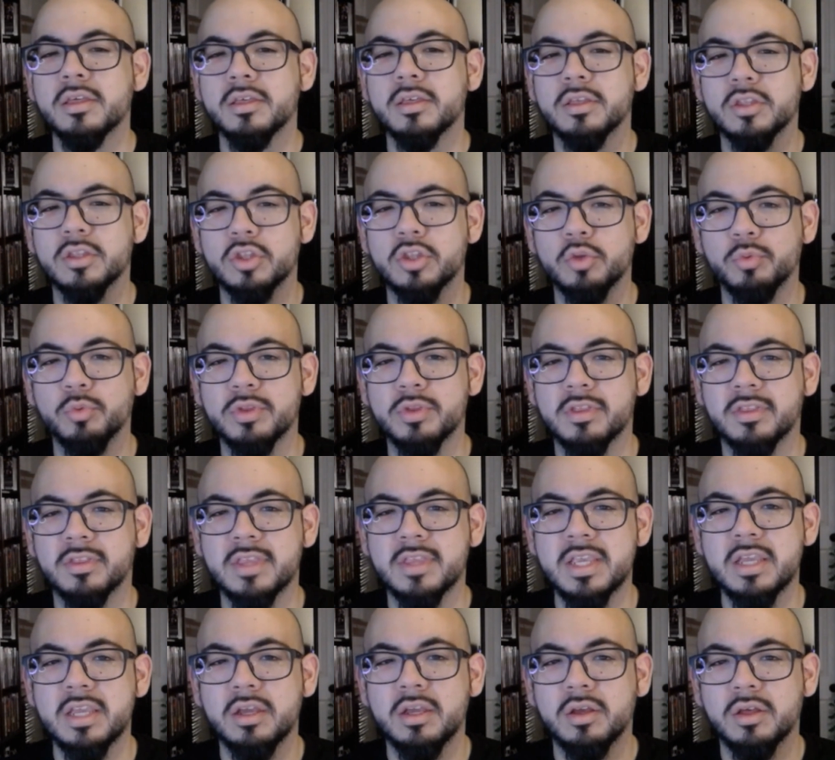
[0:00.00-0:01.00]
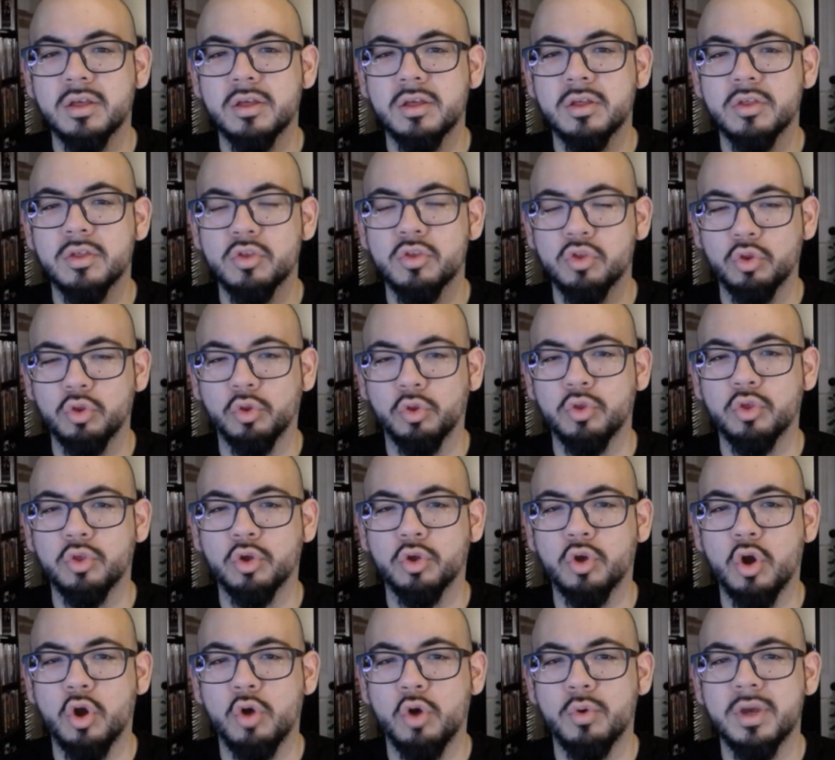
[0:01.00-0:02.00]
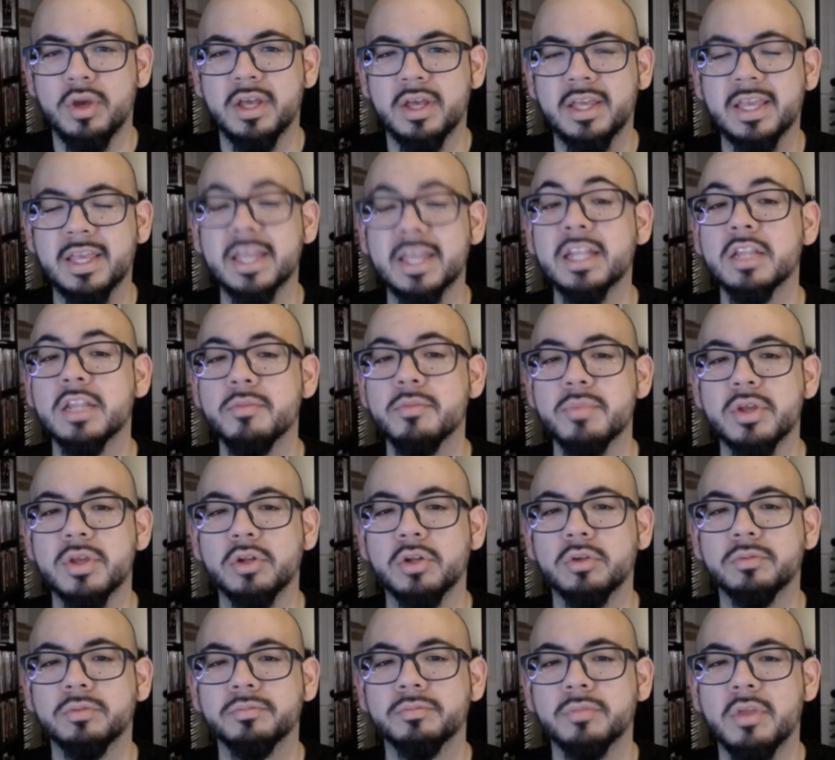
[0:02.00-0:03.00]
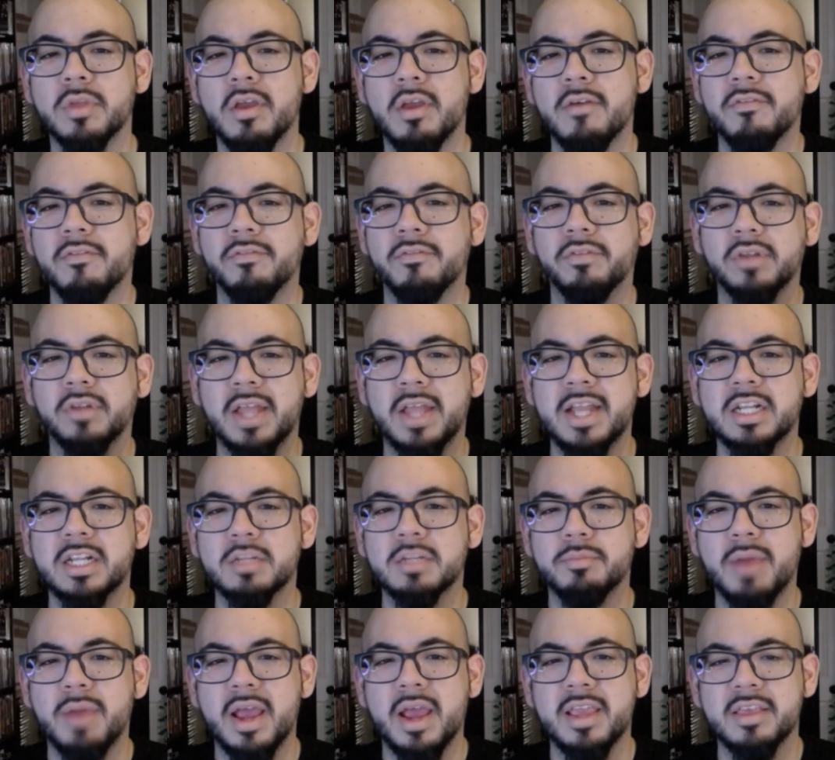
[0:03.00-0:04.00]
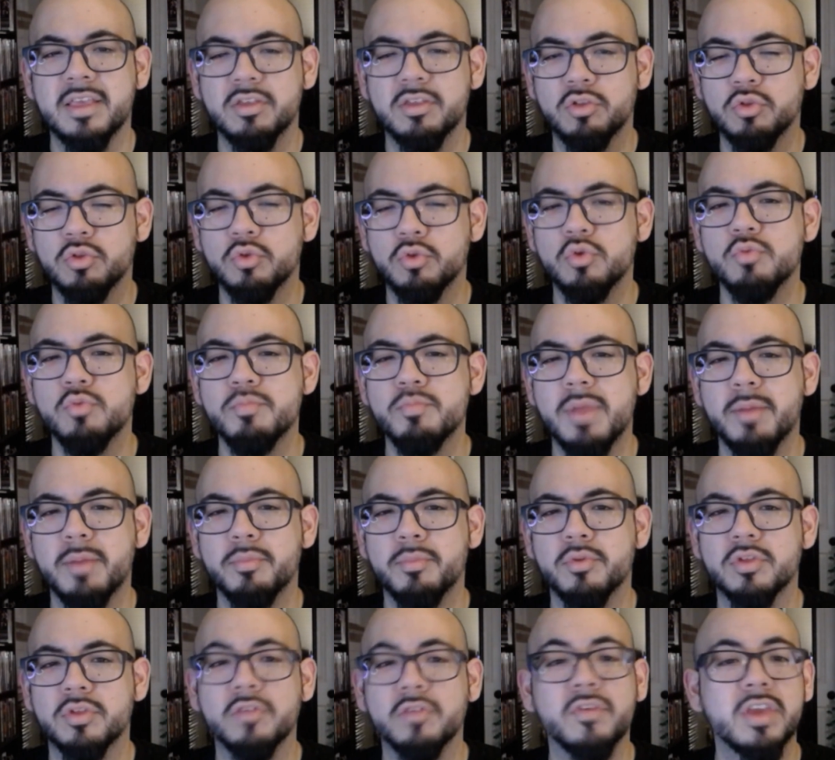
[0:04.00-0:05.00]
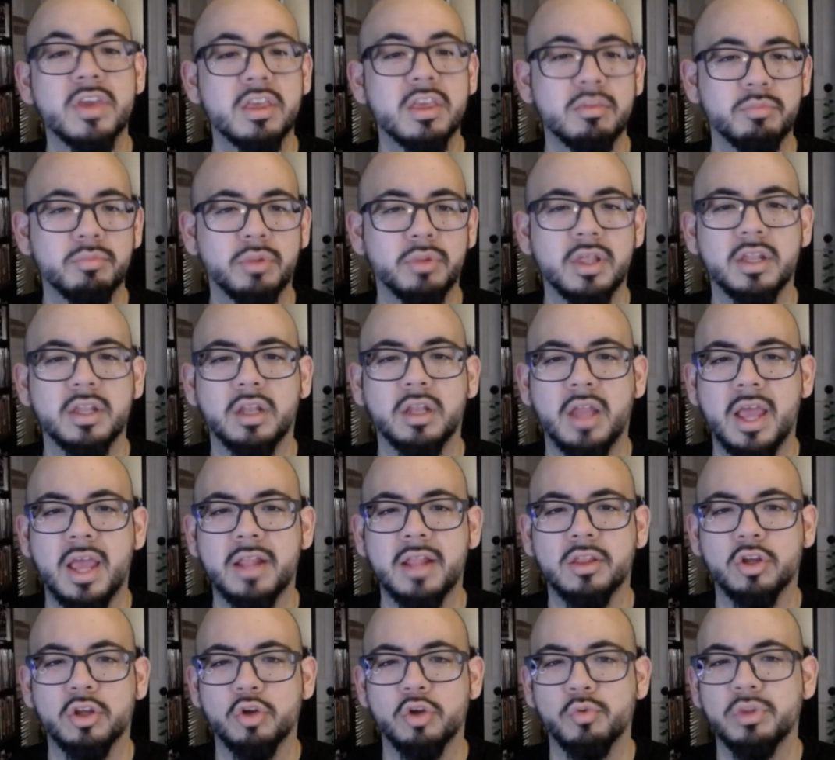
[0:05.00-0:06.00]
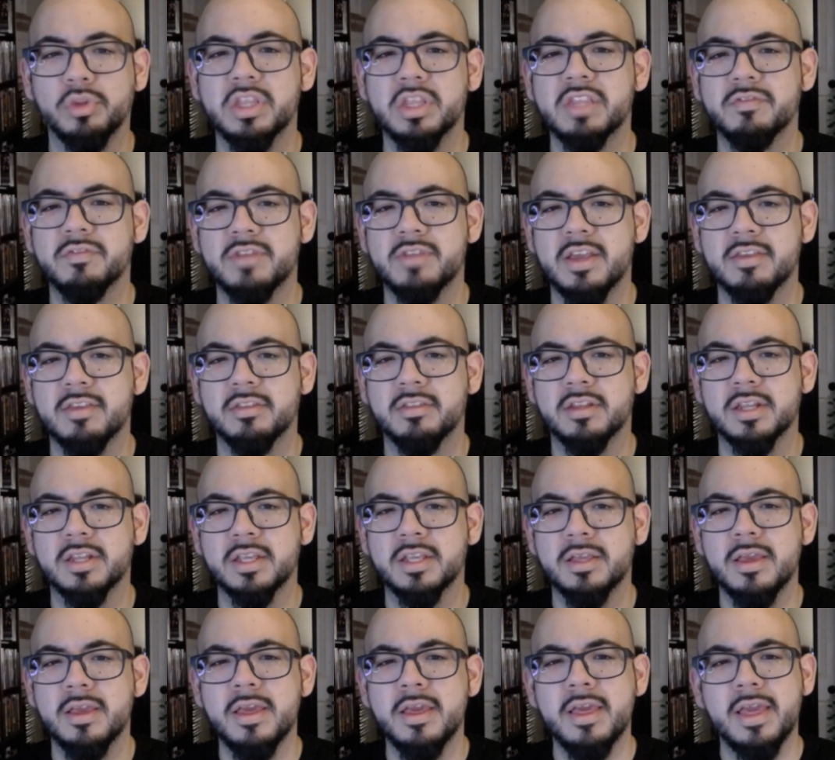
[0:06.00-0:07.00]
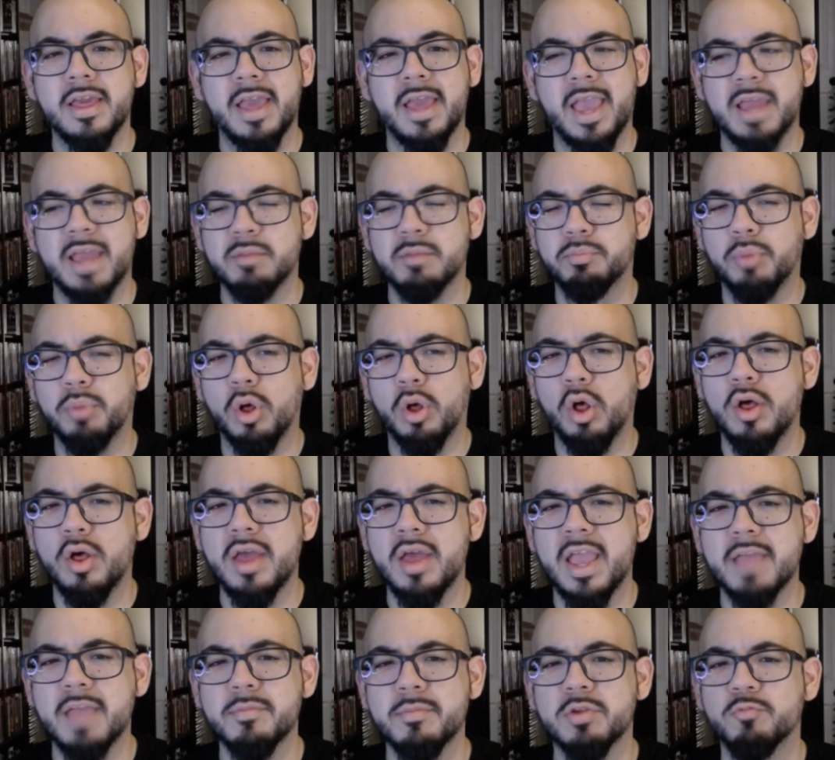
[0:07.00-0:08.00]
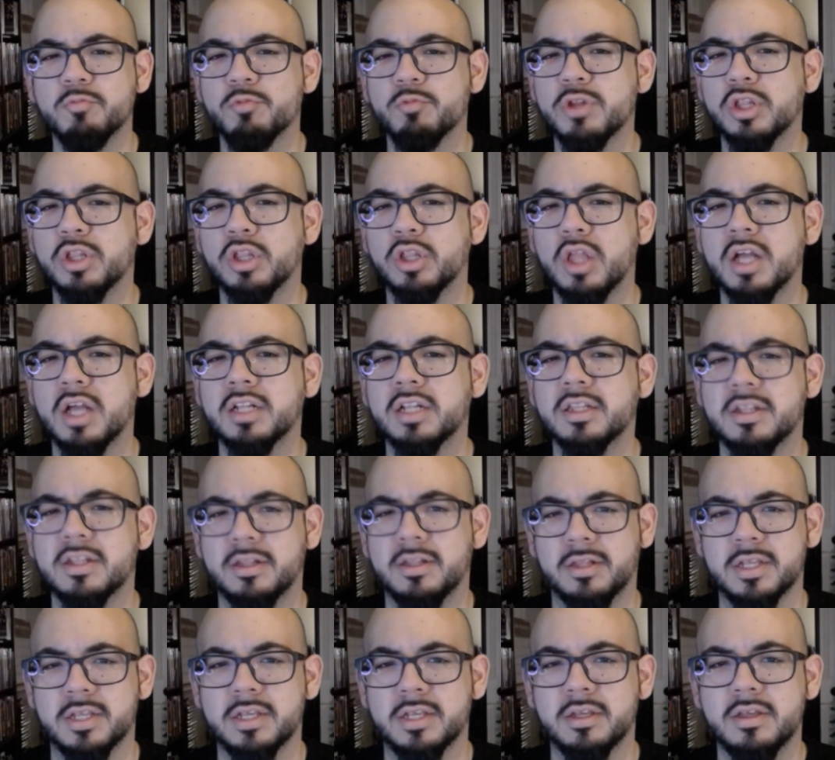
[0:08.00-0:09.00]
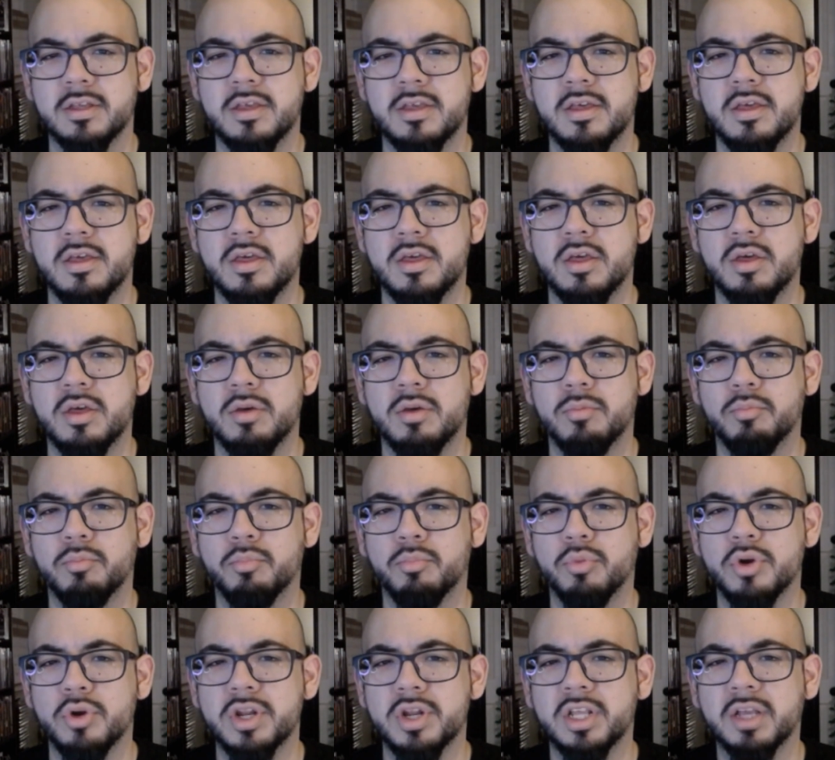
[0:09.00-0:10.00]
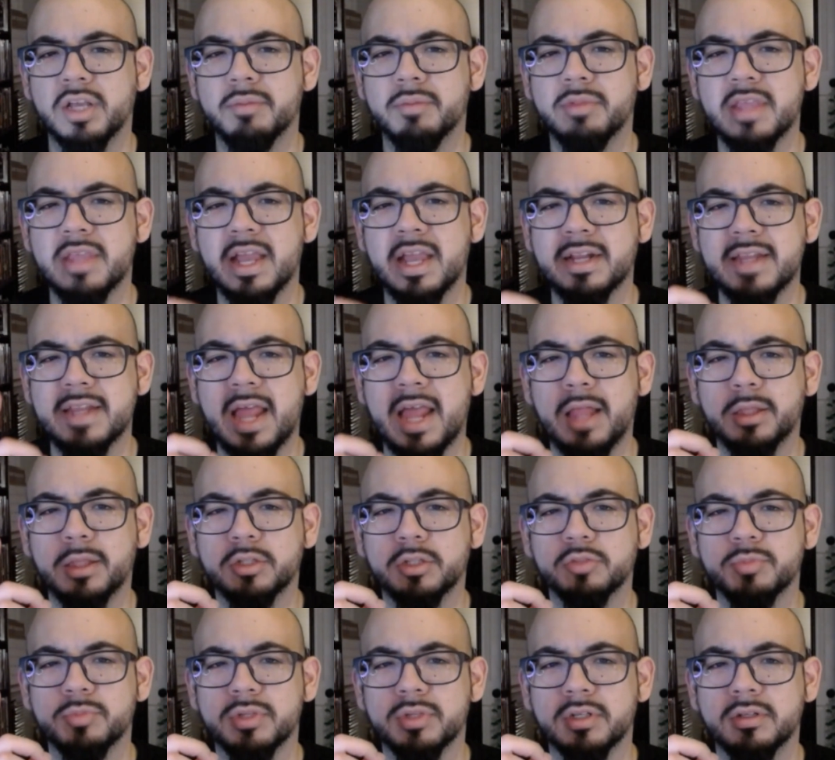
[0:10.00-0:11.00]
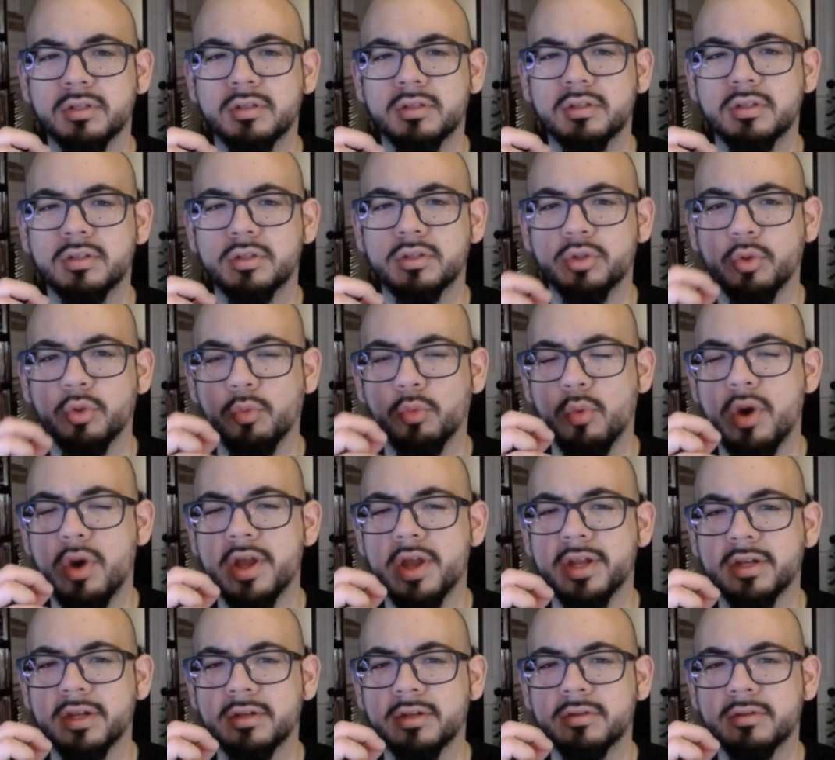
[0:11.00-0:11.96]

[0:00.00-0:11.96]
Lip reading: You would see Solo Sikoa in the middle, flanked by his new members of his Bloodline, the Gorillas of Destiny, and Paul Heyman reluctantly putting up the acknowledgement, the one.